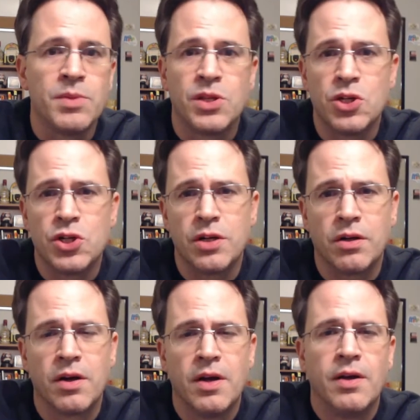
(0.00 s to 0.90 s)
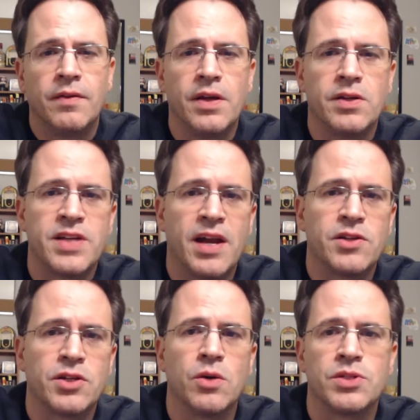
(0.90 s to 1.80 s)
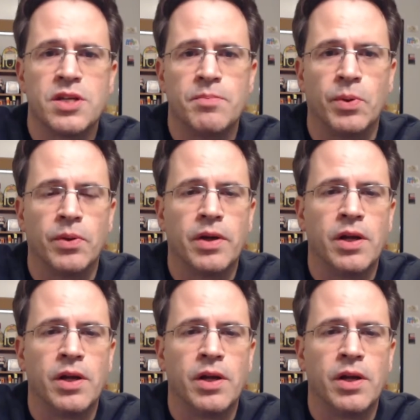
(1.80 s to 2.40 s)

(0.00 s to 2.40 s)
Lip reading: But this year, they decided to go simple